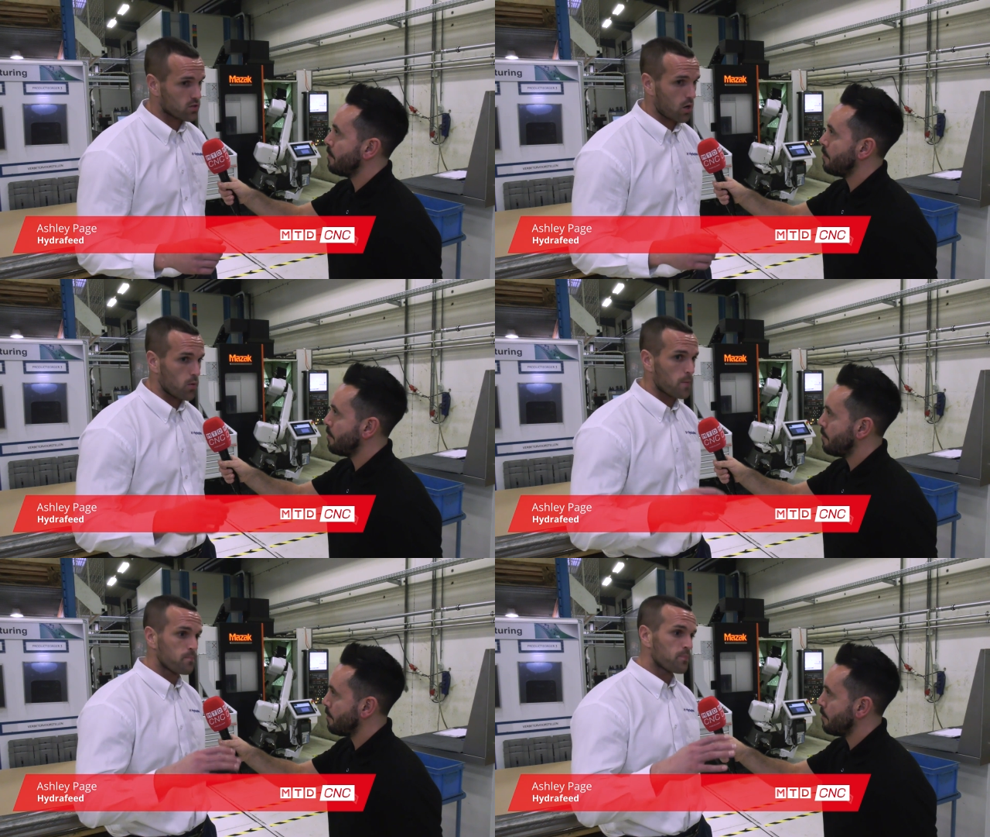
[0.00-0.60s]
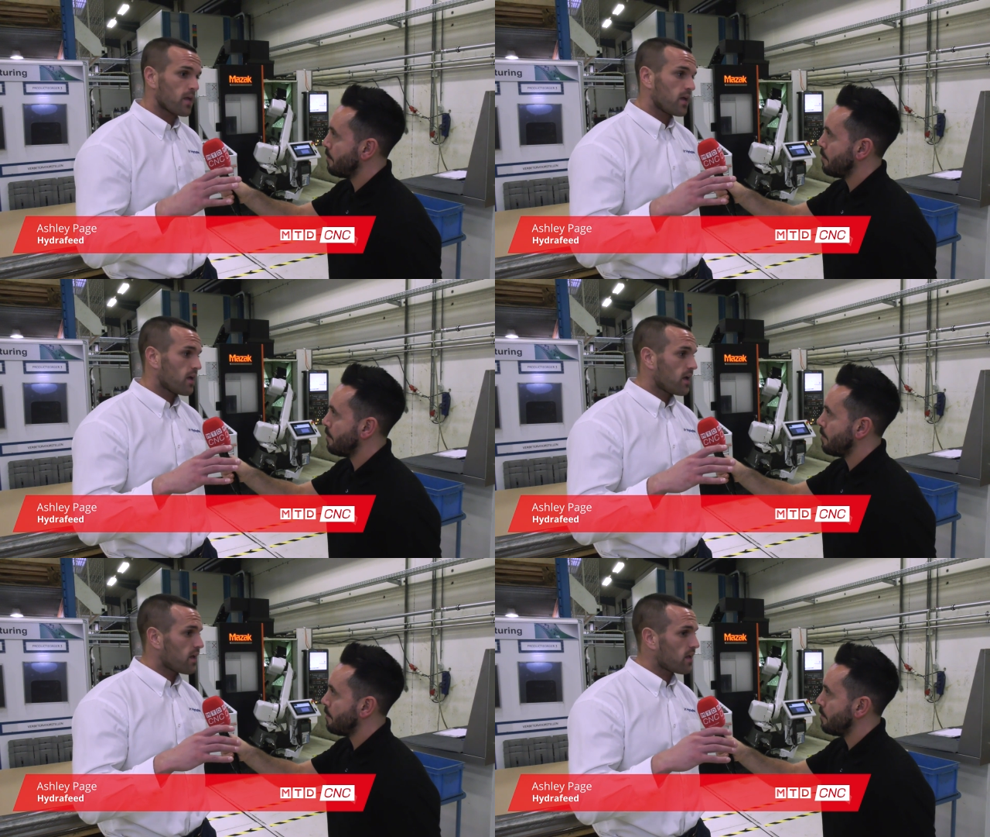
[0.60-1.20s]
Speaker 1: So
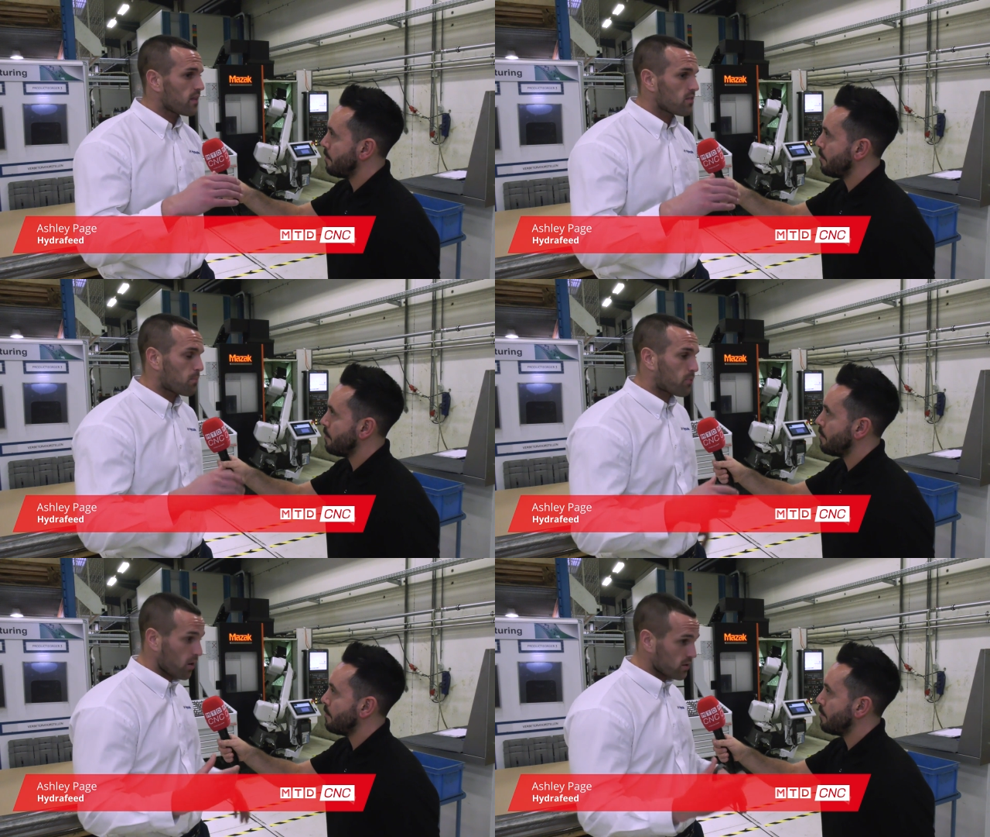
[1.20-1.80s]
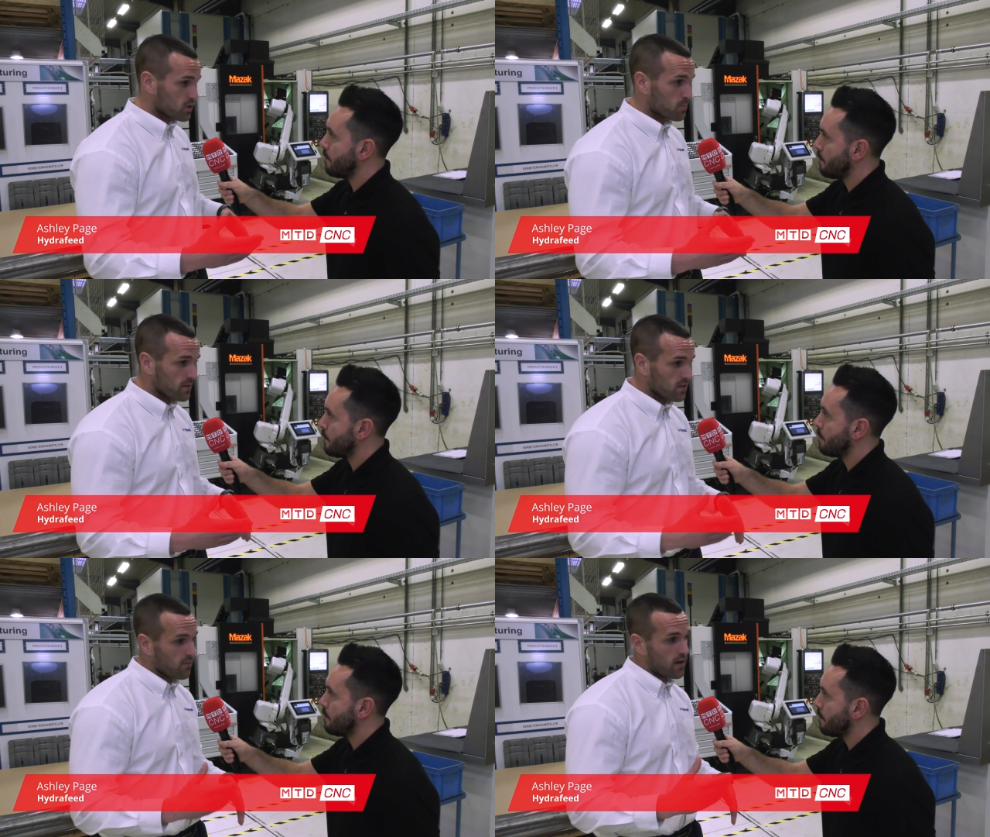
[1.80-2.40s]
it, the product has
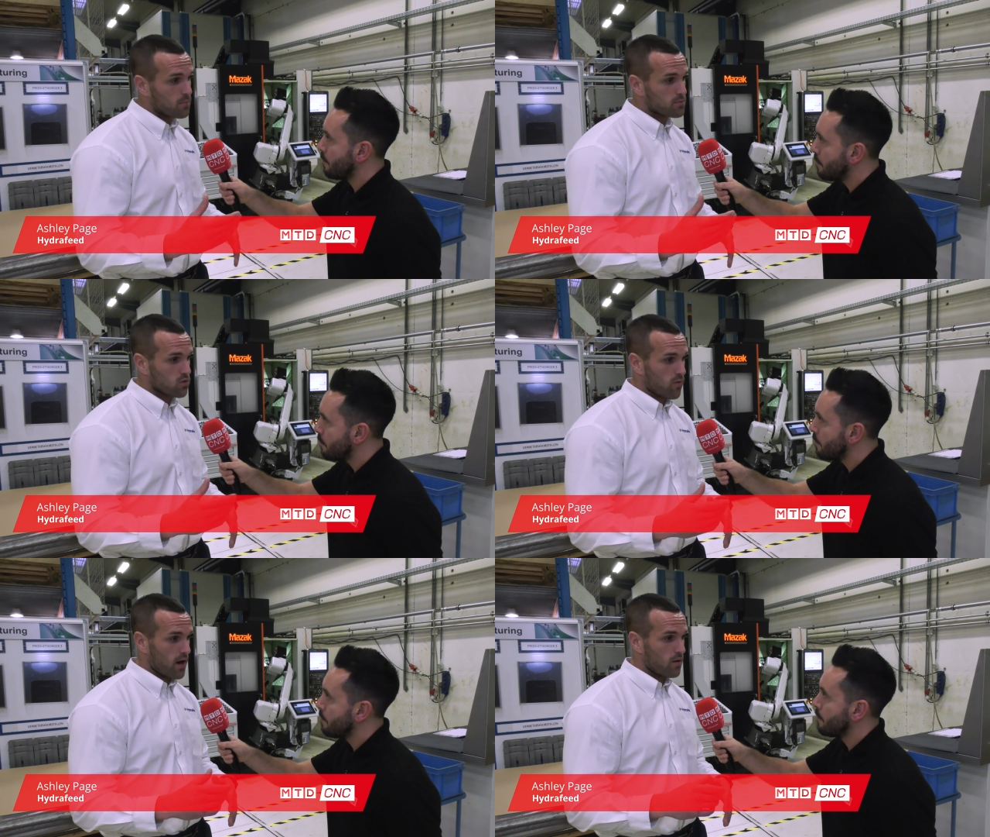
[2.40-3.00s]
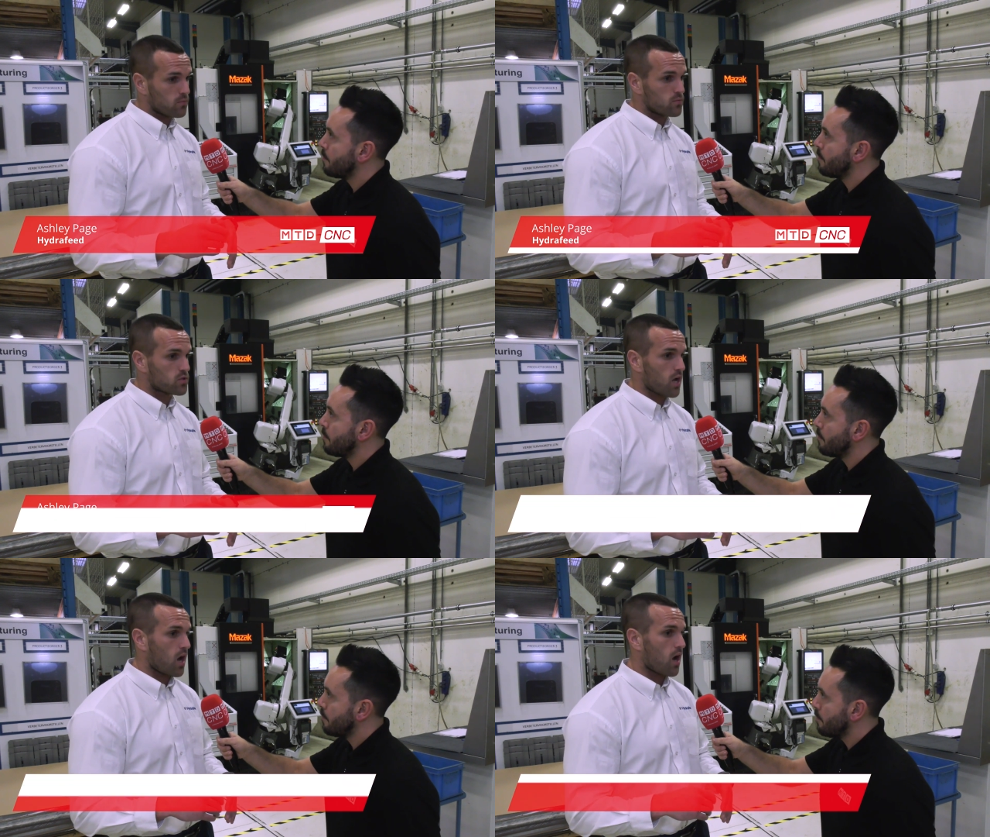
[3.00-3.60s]
been developed
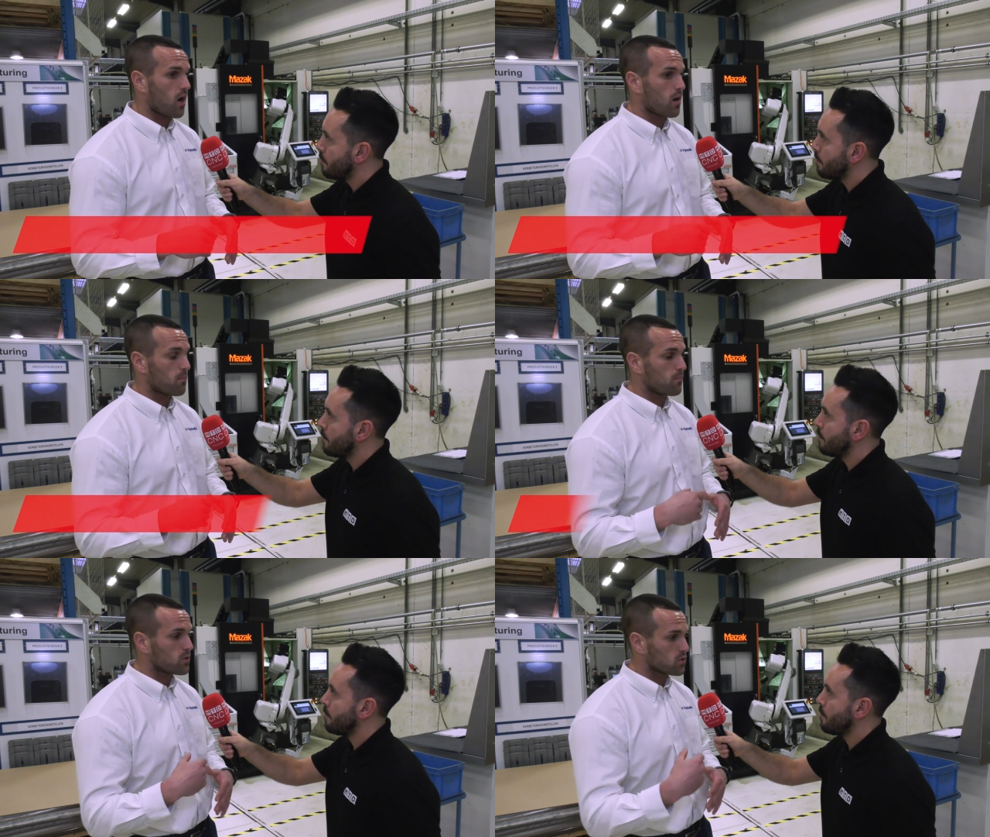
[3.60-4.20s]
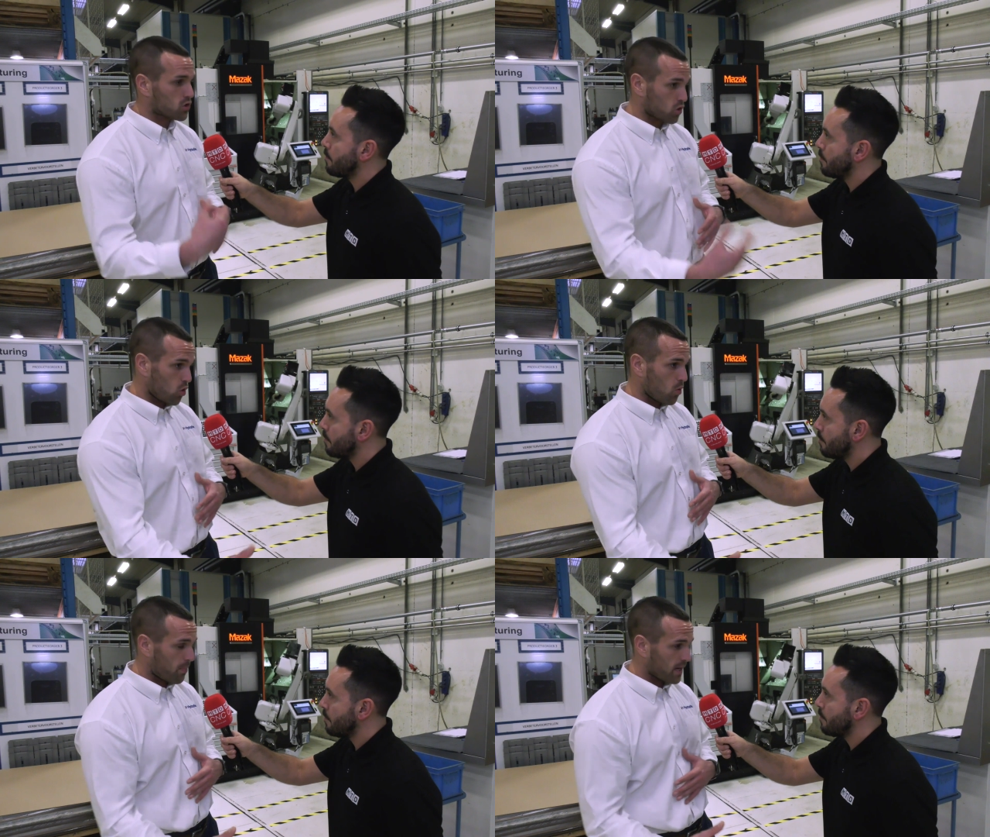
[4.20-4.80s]
around um,
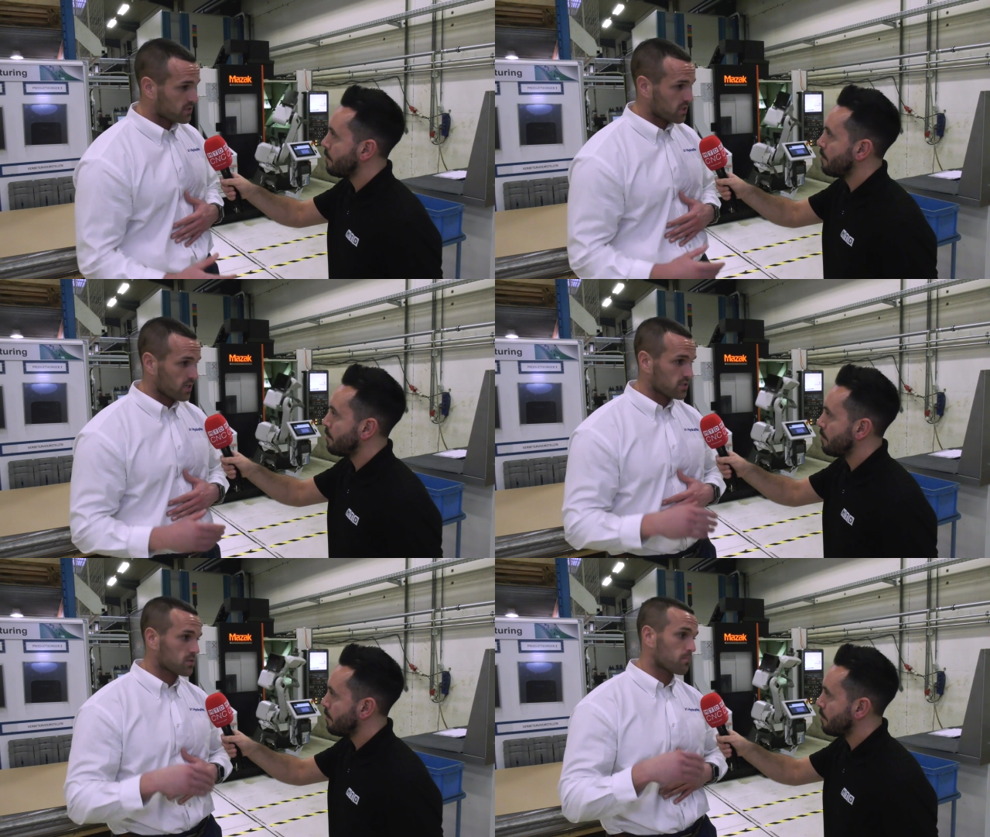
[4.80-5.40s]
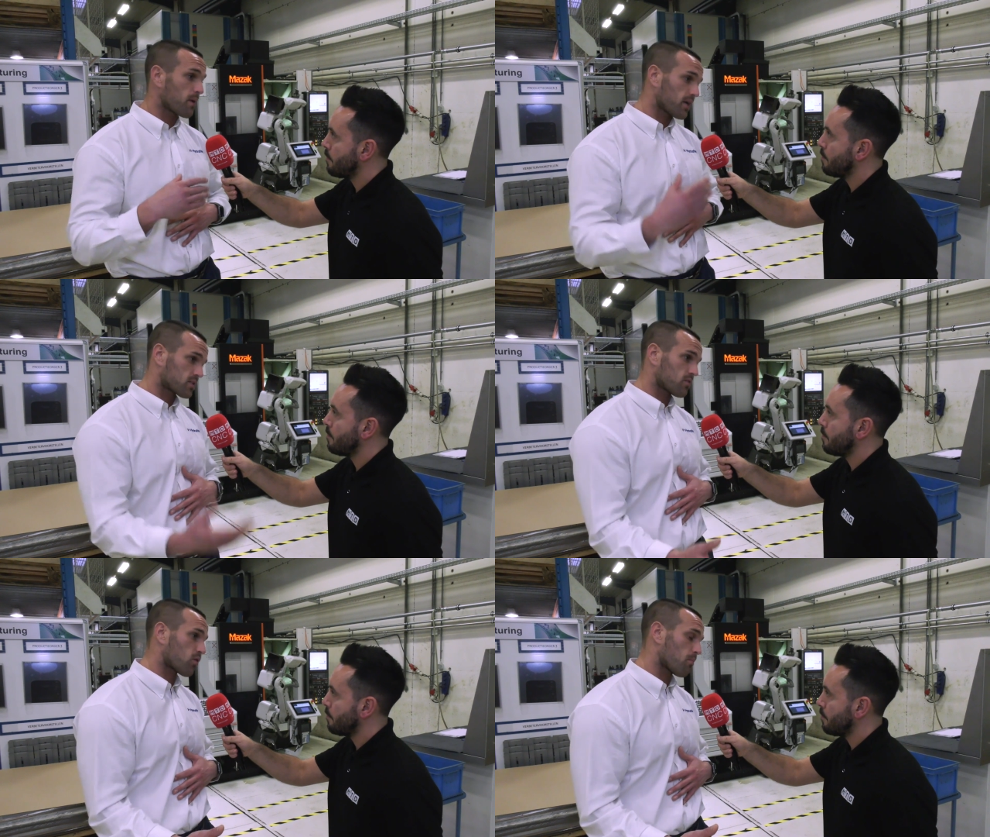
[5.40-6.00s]
short batches,
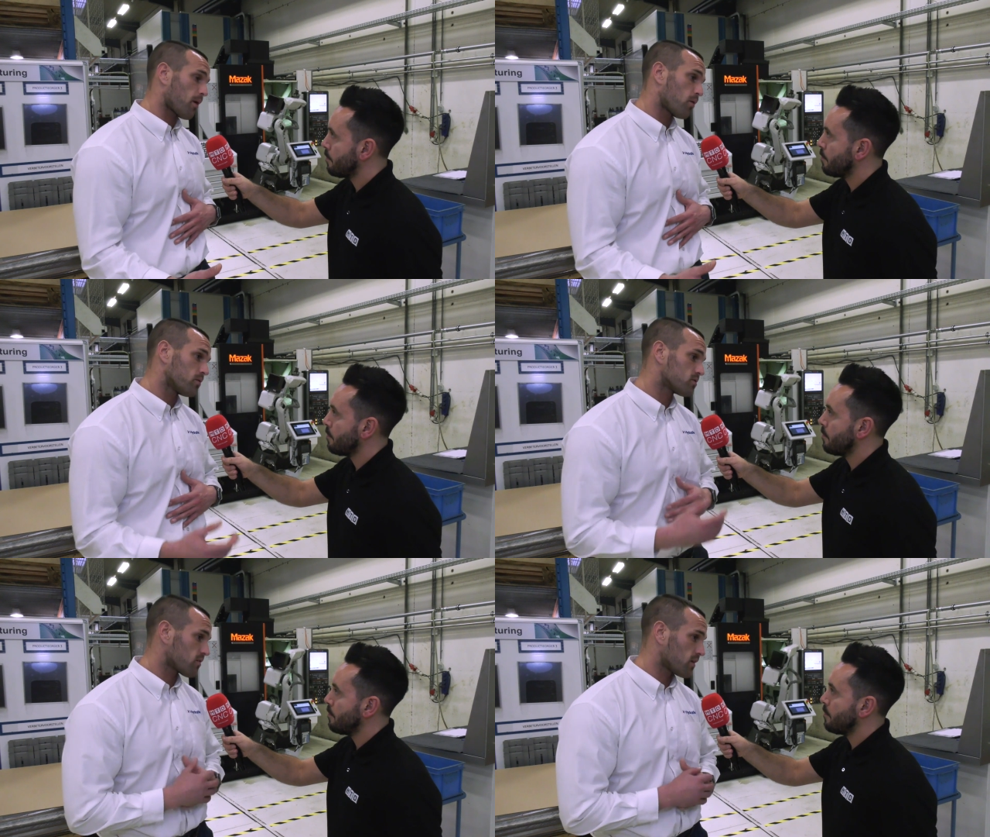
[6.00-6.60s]
mix of components and